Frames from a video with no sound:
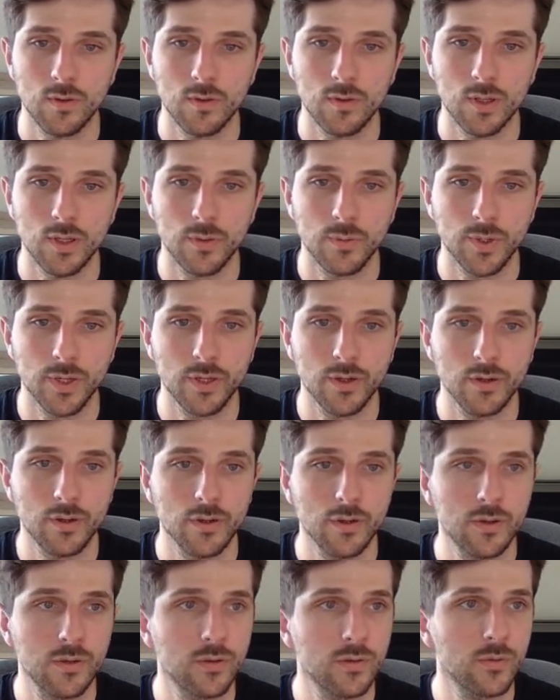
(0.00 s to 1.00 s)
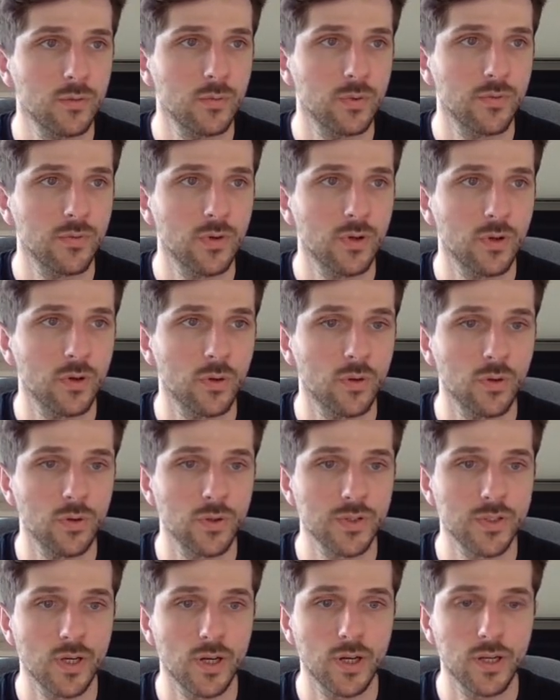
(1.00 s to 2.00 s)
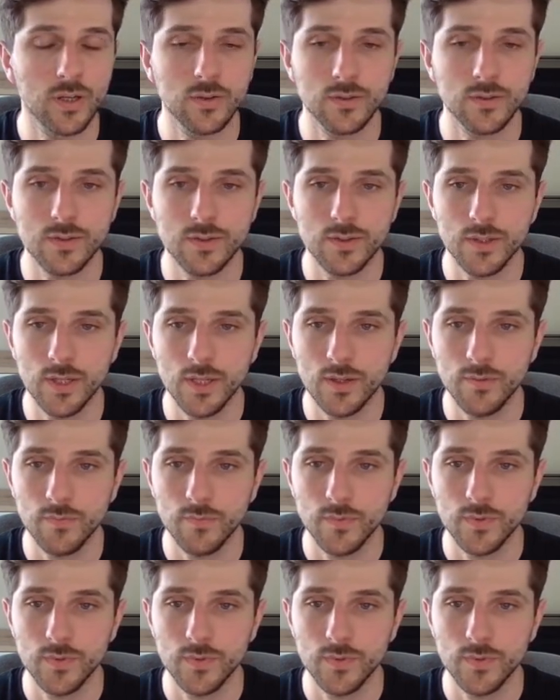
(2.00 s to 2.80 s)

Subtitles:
There we go. We've got all those icons there.